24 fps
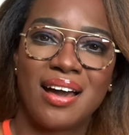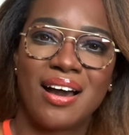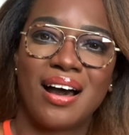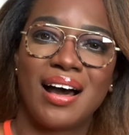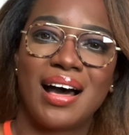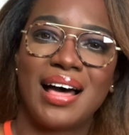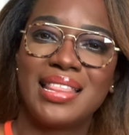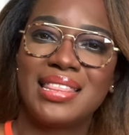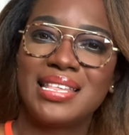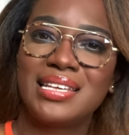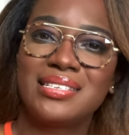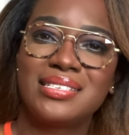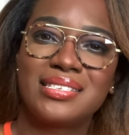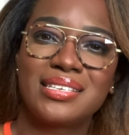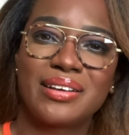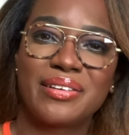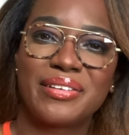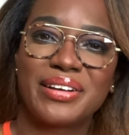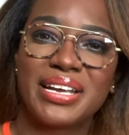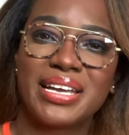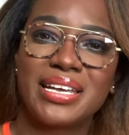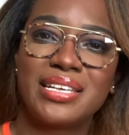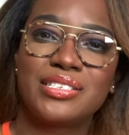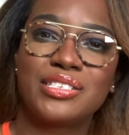On this
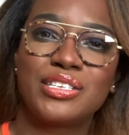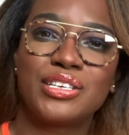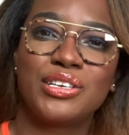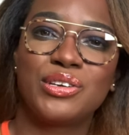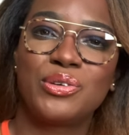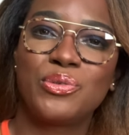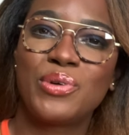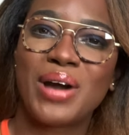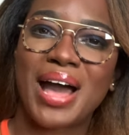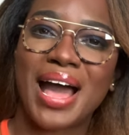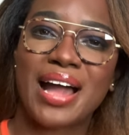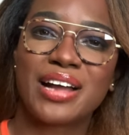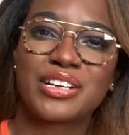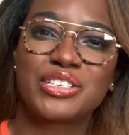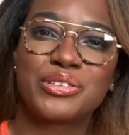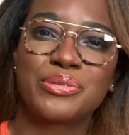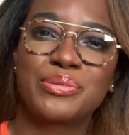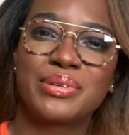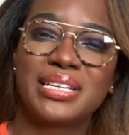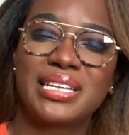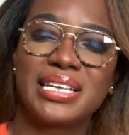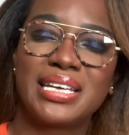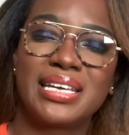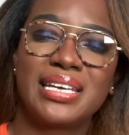series, you
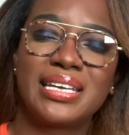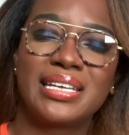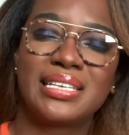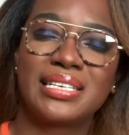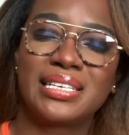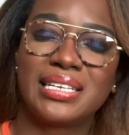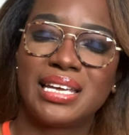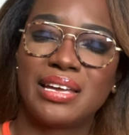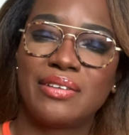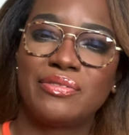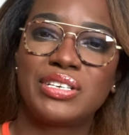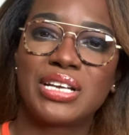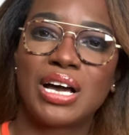actually leave